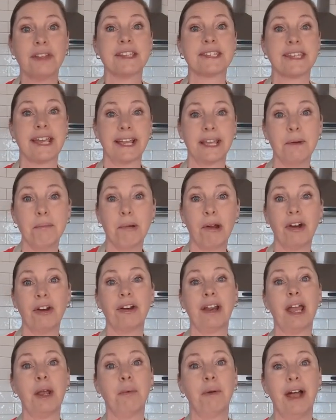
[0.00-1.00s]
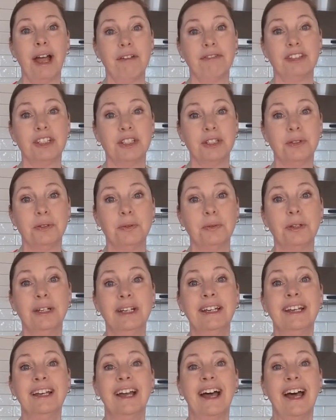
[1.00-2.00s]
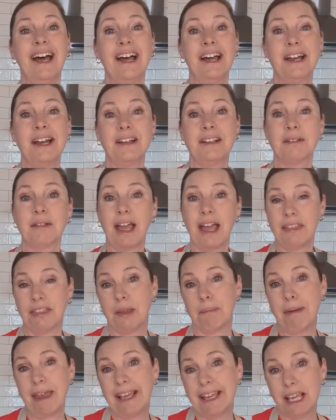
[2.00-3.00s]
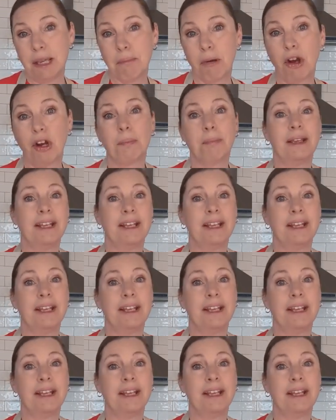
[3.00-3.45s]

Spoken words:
The second part I will have to do the baking part,